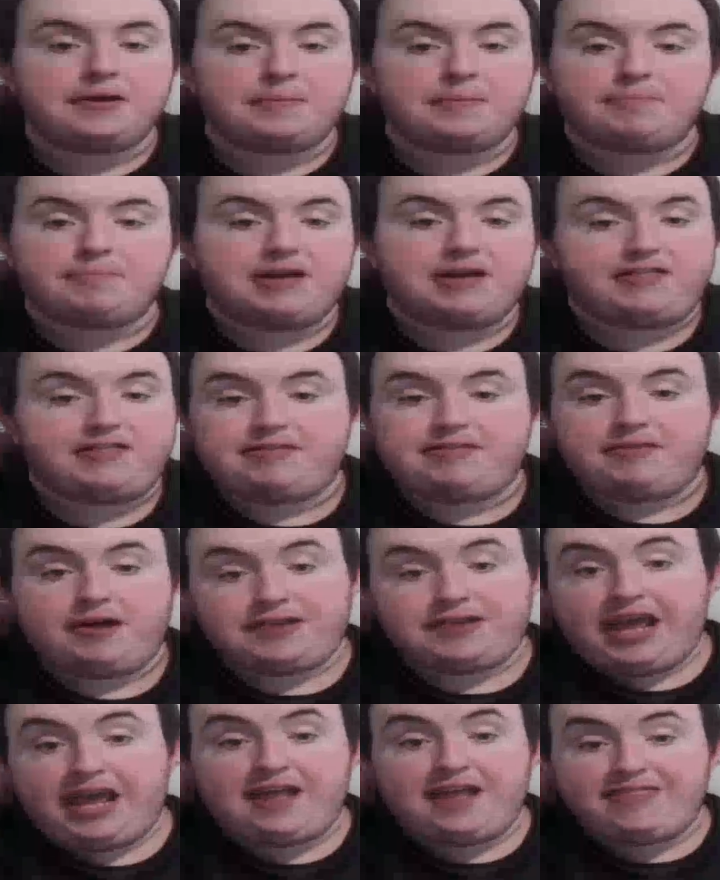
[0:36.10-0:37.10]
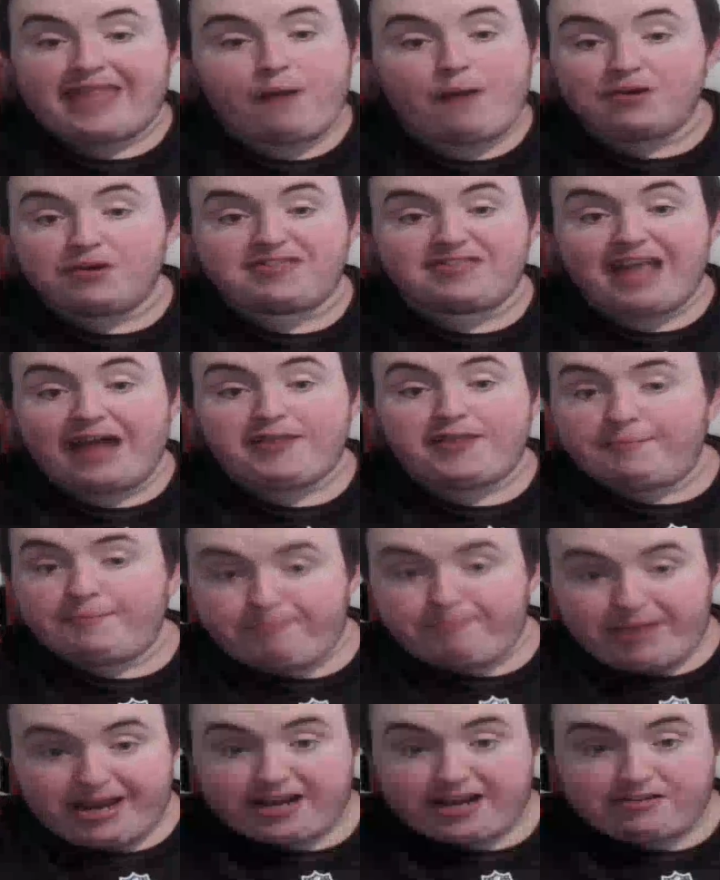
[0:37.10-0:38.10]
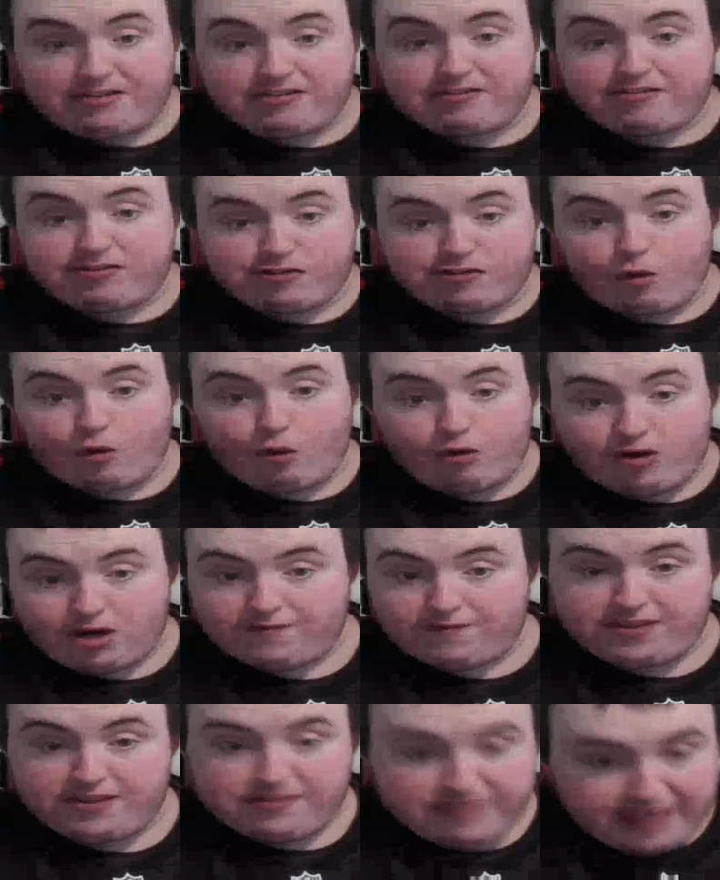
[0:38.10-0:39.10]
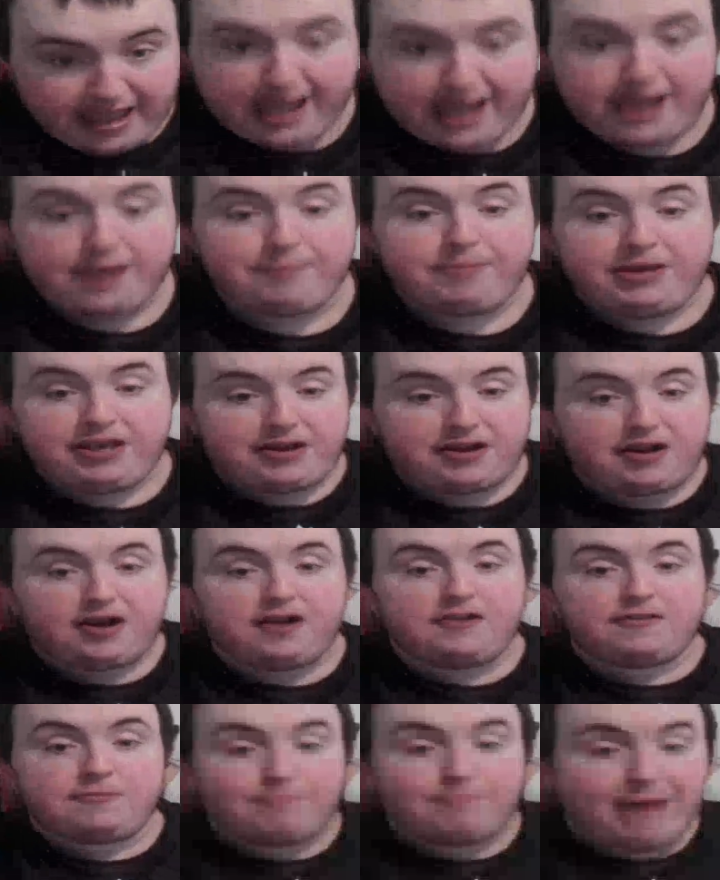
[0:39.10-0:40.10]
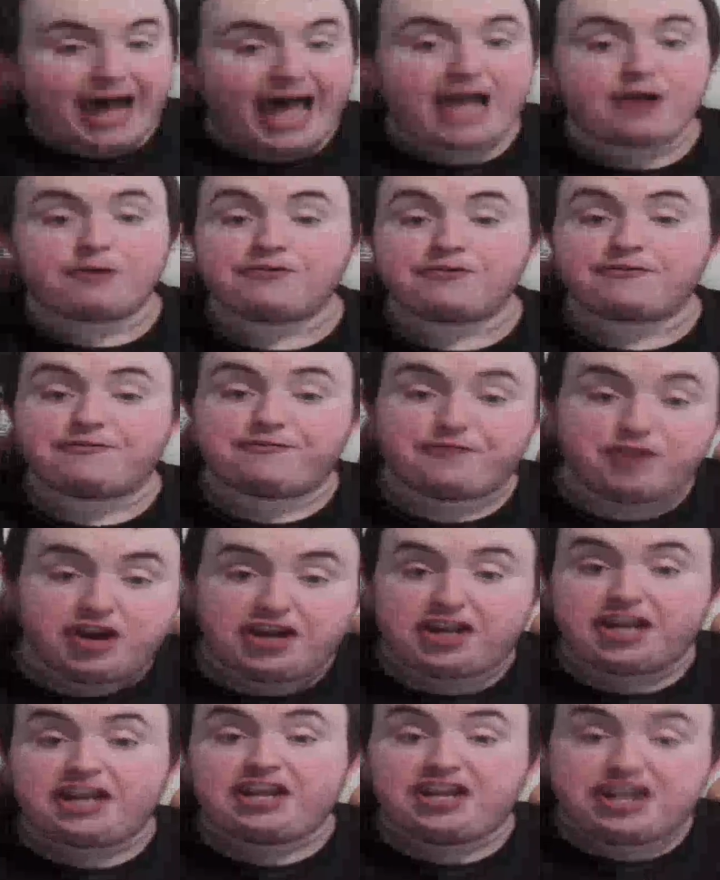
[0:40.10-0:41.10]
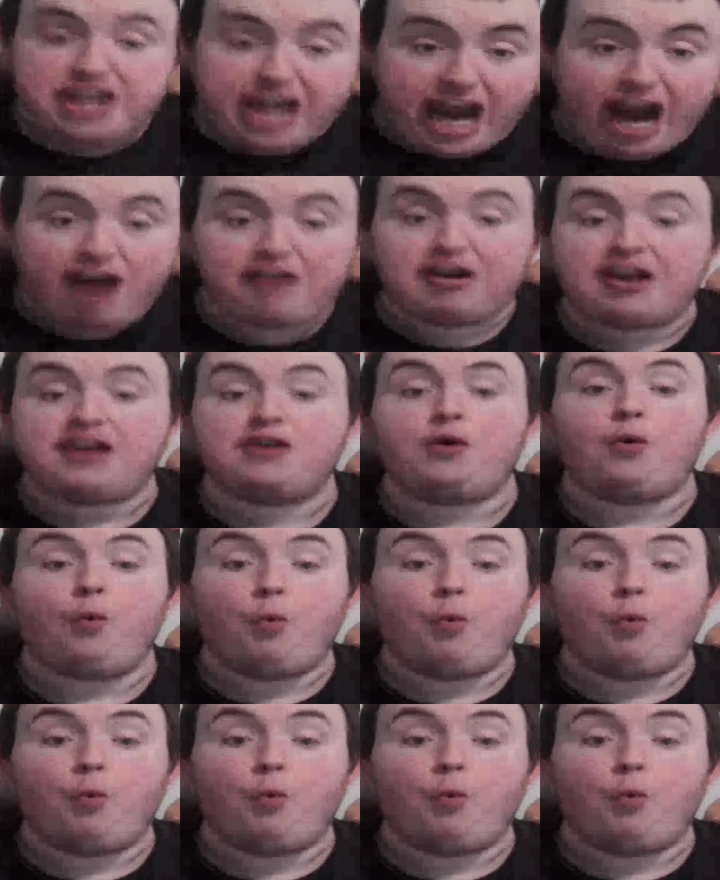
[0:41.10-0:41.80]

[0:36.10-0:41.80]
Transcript: But again, that was not the biggest story of the day because Myles freaking Garrett